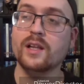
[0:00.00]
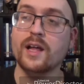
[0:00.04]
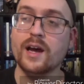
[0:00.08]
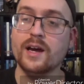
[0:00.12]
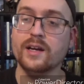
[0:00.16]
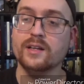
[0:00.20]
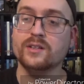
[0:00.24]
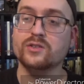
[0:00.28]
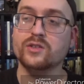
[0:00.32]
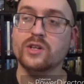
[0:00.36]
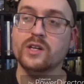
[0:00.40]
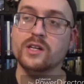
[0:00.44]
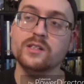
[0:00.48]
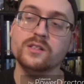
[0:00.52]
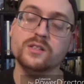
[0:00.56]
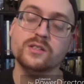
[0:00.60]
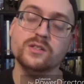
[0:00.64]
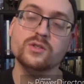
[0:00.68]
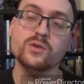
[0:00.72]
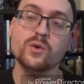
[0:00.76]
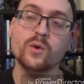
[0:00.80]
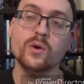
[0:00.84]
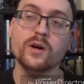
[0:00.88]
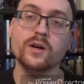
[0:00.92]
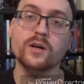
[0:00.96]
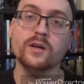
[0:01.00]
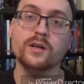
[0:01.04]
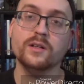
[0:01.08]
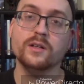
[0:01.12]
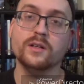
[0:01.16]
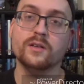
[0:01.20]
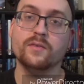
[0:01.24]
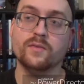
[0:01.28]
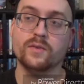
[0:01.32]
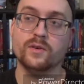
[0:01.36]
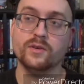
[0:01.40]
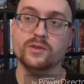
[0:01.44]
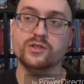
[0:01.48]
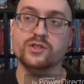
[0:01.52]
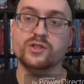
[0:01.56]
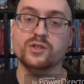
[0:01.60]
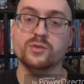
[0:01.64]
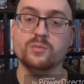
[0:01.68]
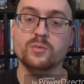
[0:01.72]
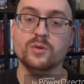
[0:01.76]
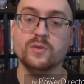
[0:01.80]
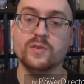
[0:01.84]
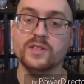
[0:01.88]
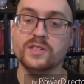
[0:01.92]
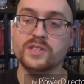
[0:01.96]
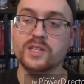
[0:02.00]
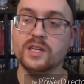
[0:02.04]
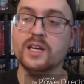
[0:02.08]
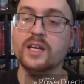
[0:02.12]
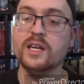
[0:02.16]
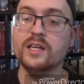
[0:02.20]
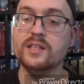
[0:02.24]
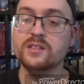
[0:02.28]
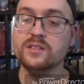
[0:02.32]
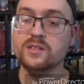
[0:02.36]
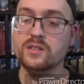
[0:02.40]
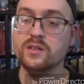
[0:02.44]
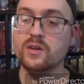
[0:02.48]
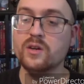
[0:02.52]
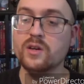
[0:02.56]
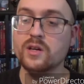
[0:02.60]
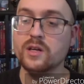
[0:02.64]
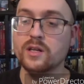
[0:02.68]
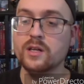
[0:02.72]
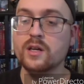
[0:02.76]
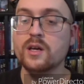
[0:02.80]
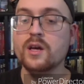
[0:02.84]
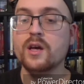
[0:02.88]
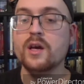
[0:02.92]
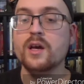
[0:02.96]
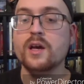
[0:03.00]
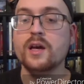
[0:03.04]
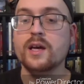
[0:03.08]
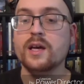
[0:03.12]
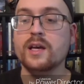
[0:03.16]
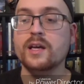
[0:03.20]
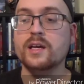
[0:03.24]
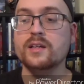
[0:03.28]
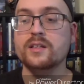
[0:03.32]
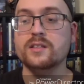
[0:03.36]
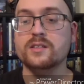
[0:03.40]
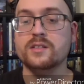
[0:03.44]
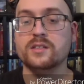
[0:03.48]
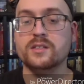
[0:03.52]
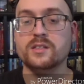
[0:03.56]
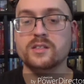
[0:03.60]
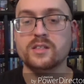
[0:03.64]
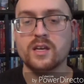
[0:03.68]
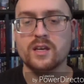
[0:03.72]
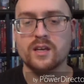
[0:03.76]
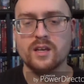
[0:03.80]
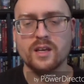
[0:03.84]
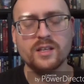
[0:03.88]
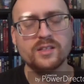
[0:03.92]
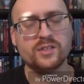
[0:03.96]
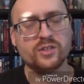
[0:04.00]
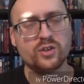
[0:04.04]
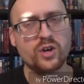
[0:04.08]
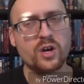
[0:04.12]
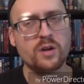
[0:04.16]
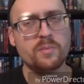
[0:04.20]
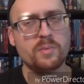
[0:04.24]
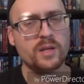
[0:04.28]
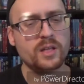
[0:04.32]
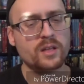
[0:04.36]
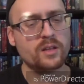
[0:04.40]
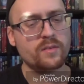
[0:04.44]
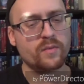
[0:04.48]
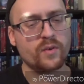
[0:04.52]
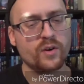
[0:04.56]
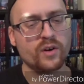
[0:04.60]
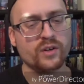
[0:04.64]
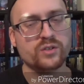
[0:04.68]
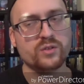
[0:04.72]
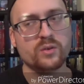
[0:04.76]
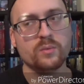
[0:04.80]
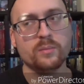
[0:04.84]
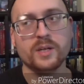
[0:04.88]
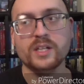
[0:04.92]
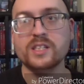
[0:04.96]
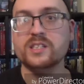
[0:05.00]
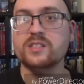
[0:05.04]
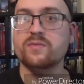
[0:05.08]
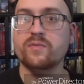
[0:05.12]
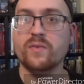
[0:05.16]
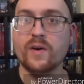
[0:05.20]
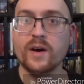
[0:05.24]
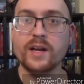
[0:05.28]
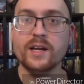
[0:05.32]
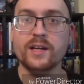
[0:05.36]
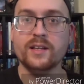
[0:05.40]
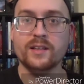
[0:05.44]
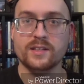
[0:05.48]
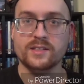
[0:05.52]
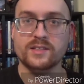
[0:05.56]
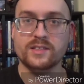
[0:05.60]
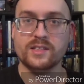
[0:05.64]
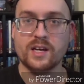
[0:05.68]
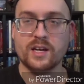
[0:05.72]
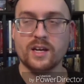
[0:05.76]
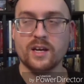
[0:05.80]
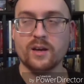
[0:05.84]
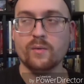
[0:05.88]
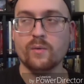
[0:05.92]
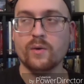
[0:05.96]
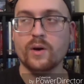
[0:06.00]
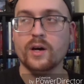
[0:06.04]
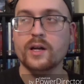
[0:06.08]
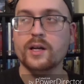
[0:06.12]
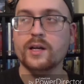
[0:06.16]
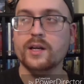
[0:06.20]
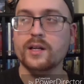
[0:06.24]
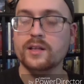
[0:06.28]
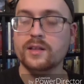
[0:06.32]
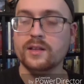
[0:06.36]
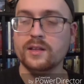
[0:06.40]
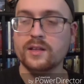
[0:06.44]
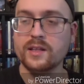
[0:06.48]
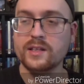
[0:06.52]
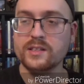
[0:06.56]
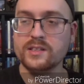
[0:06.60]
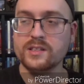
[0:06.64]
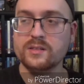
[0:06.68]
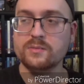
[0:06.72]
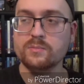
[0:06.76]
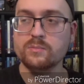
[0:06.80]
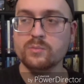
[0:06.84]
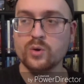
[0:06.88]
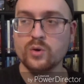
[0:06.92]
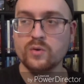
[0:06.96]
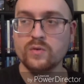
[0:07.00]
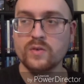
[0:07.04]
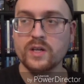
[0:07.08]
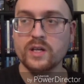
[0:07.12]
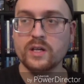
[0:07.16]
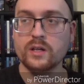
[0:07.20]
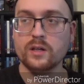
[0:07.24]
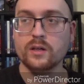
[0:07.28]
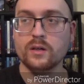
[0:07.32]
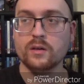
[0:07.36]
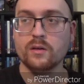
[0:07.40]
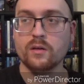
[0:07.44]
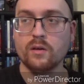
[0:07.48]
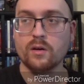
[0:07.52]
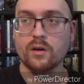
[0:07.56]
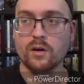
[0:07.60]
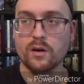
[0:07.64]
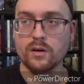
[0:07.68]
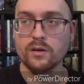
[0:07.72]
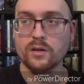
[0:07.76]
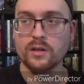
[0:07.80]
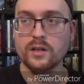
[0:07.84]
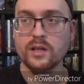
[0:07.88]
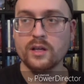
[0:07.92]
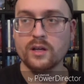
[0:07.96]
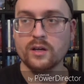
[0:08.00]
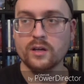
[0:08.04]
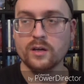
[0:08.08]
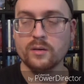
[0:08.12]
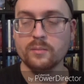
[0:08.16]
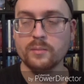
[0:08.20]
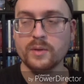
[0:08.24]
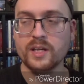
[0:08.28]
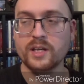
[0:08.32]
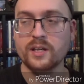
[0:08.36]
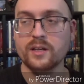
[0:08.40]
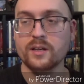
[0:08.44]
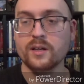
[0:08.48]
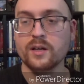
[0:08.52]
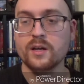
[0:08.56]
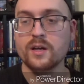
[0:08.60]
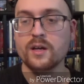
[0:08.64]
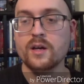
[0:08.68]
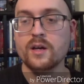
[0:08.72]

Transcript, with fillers: like Drayton Sawyer in the first two movies. Like he's good. He's he's creepy in the first one, but he's funny in the second one. And in this movie, R. Lee Ermey